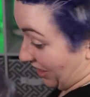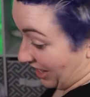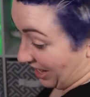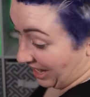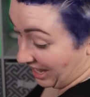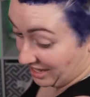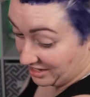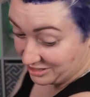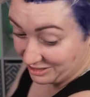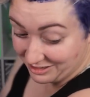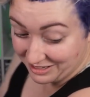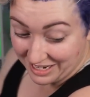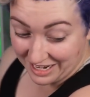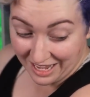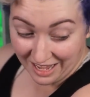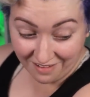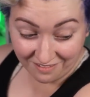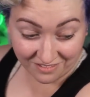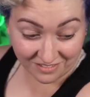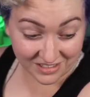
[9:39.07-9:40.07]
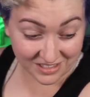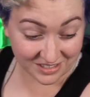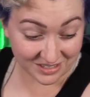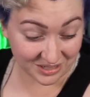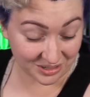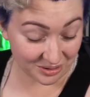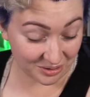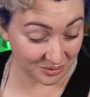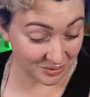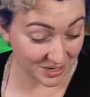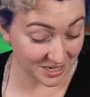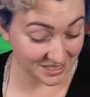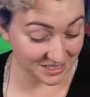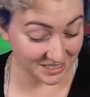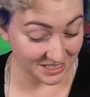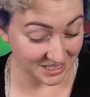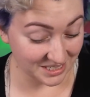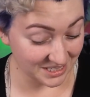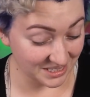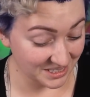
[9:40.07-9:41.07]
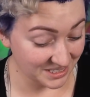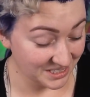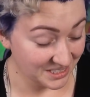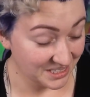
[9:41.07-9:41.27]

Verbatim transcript: I actually have zero idea.